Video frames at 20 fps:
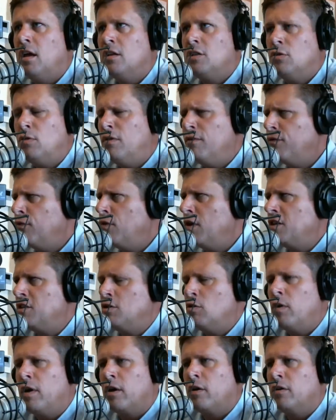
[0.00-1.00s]
I
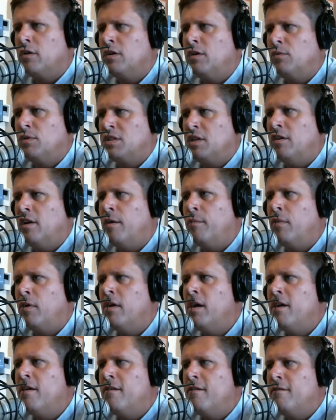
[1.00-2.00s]
heard was a
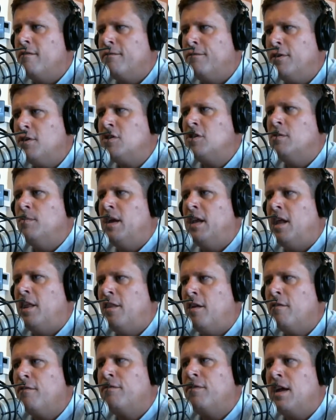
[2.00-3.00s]
number. Fishermen and
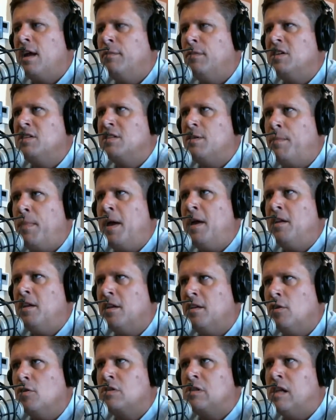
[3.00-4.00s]
their families depend
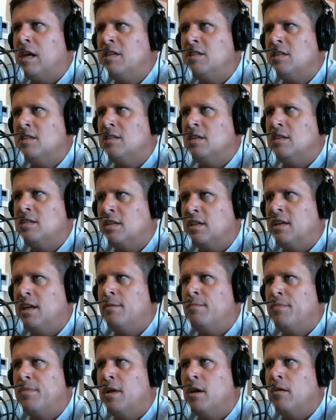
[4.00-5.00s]
on those licenses to
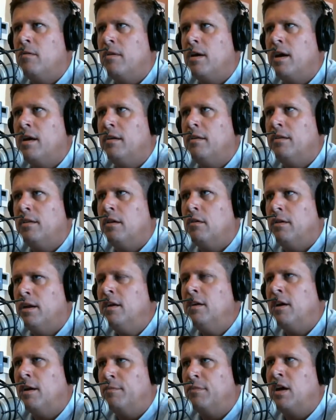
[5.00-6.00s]
keep their
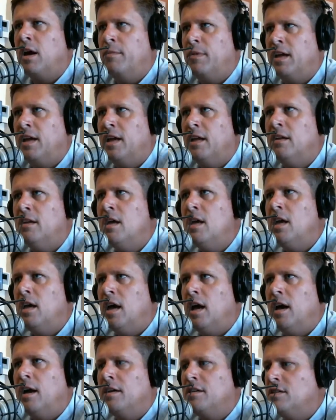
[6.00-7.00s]
income coming in
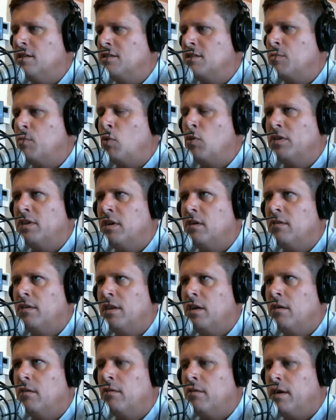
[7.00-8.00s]
to support
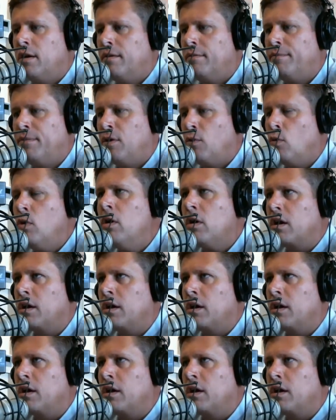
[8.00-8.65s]
their work.